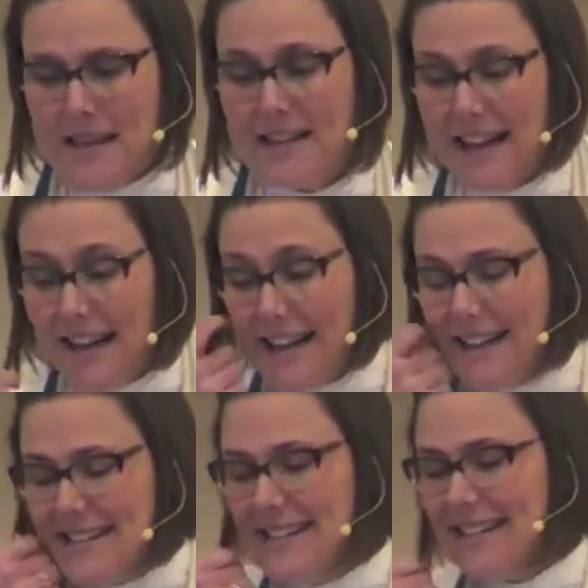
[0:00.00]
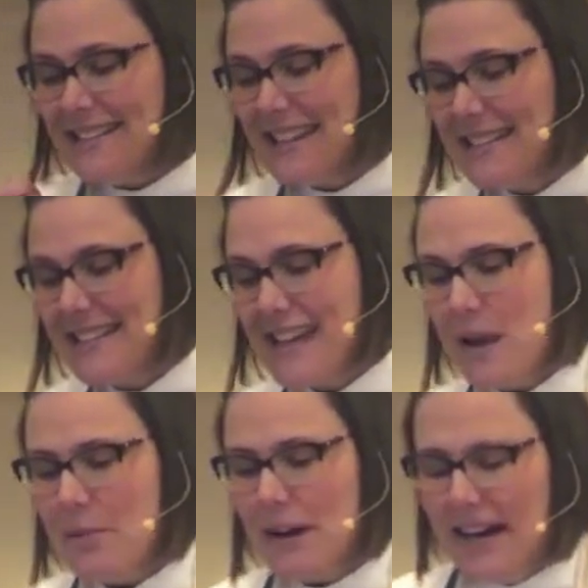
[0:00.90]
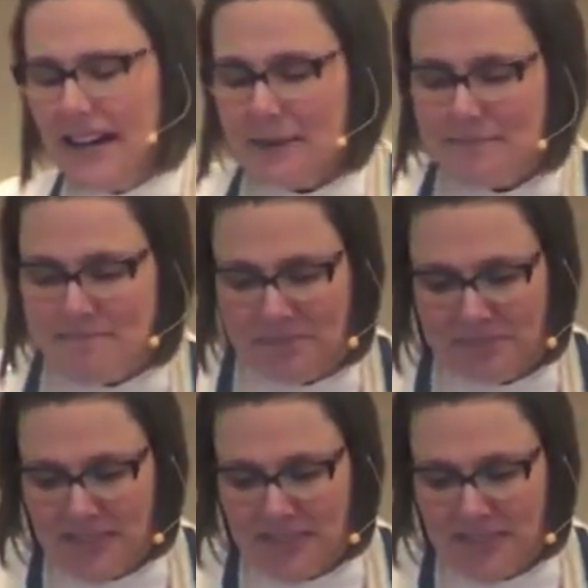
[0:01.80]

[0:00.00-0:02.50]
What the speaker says: And God says to Abraham,